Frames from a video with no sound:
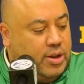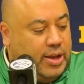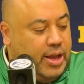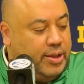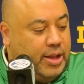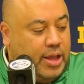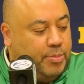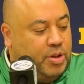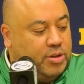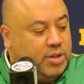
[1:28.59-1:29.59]
I got to
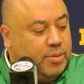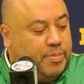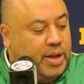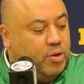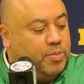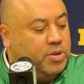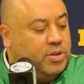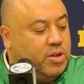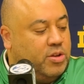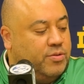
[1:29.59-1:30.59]
put us in a better
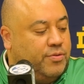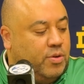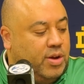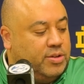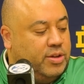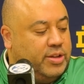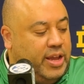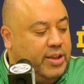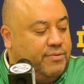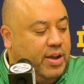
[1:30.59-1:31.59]
position for us to
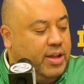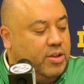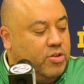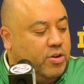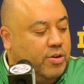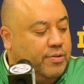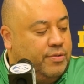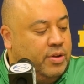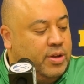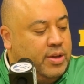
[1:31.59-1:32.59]
take advantage of
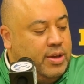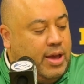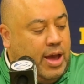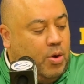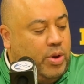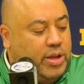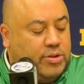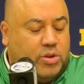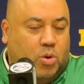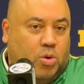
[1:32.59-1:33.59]
how we can
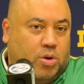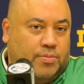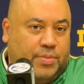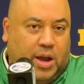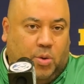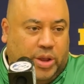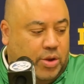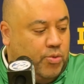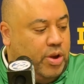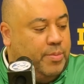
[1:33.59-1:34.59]
score, how we
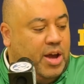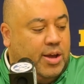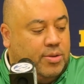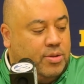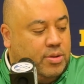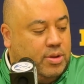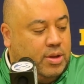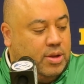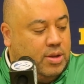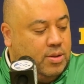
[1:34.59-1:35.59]
can rebound,
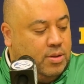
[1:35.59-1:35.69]
and